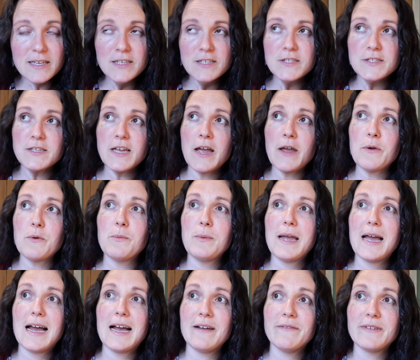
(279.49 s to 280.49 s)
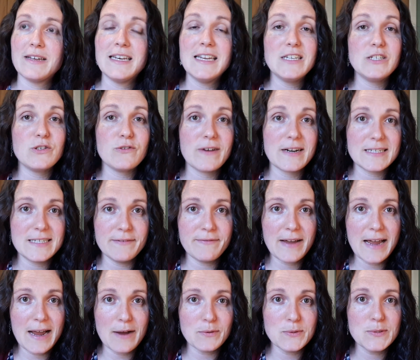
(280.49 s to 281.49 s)
So we have an interactive
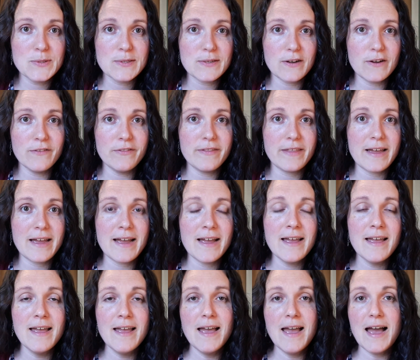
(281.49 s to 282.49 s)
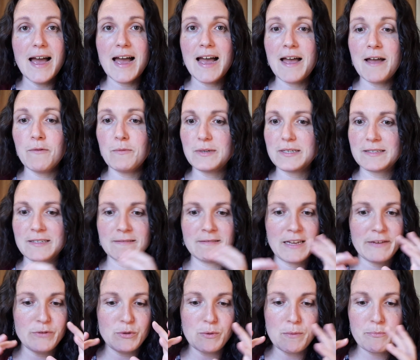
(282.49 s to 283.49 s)
house on there, which
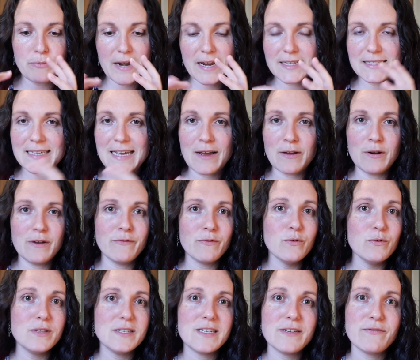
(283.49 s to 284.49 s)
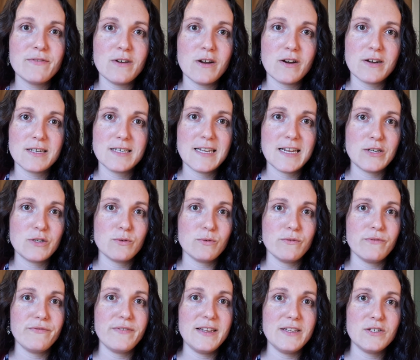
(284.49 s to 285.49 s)
gives you a breakdown of all the different architectural
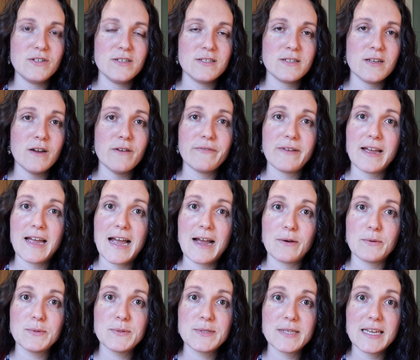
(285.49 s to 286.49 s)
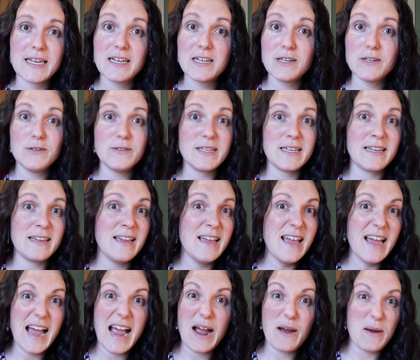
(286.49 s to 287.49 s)
features of a house, including
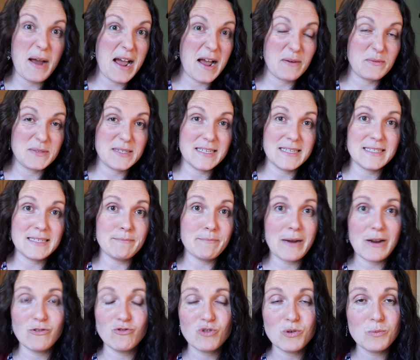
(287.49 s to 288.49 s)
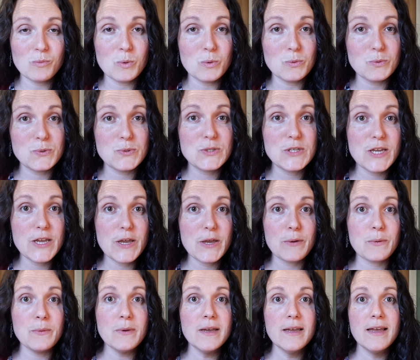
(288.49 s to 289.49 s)
outhouses and boundary walls
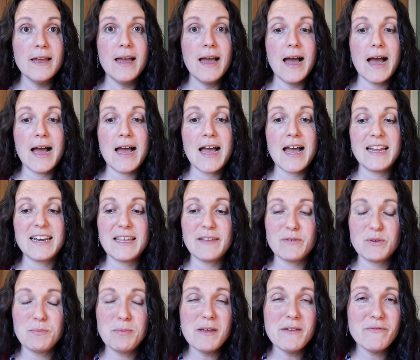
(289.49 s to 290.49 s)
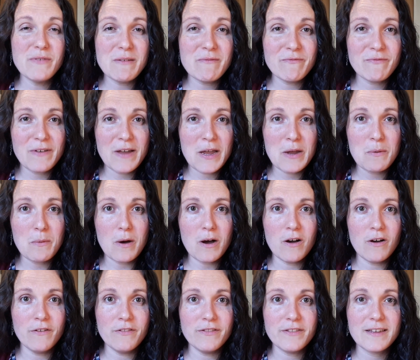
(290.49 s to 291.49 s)
too. It gives you a bit of info
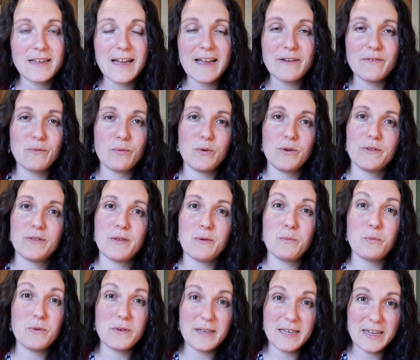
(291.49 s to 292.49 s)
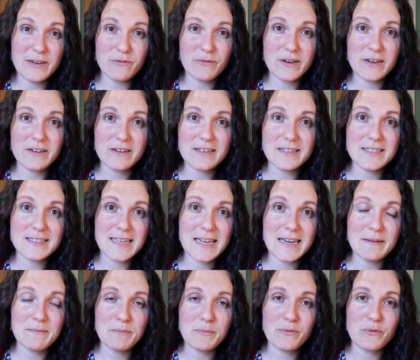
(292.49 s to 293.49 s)
on the kind of work that would need written
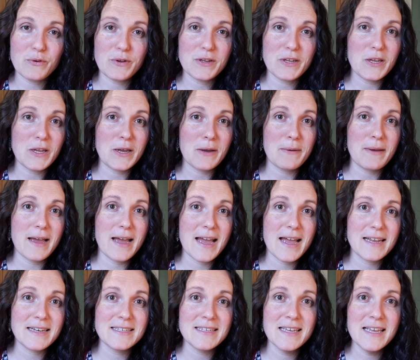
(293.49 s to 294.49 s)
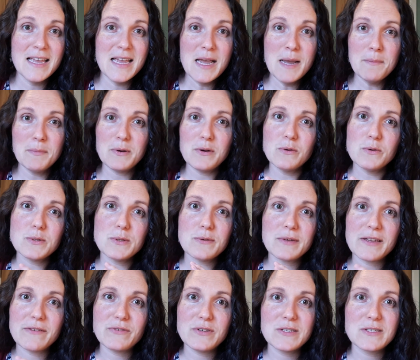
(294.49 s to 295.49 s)
consent before you can go ahead, but it also
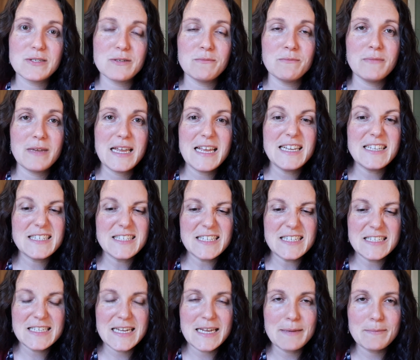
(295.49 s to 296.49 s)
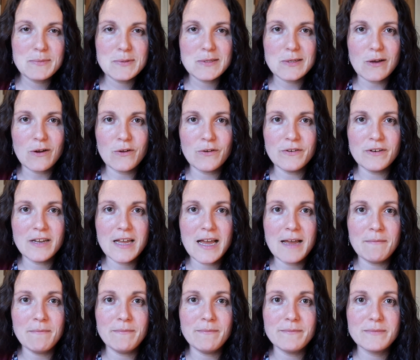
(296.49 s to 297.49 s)
gives you some hints and tips
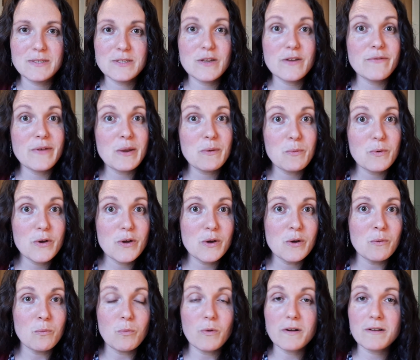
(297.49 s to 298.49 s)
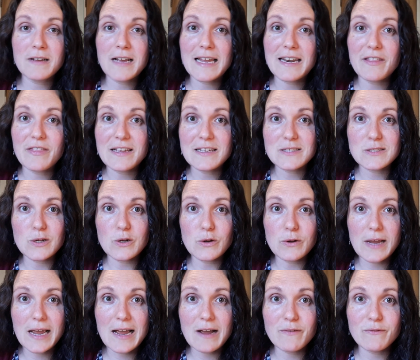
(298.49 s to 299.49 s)
on survey work, what kind of things to
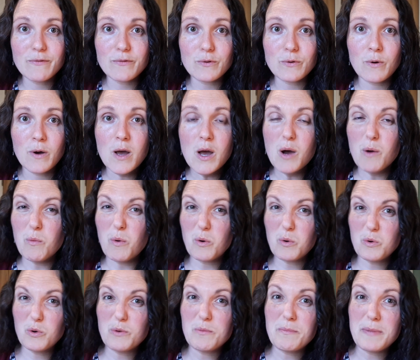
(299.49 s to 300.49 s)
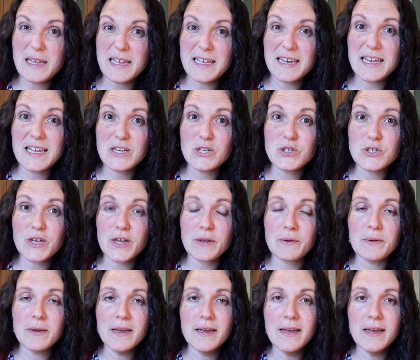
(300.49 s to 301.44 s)
look out for, what could be an issue.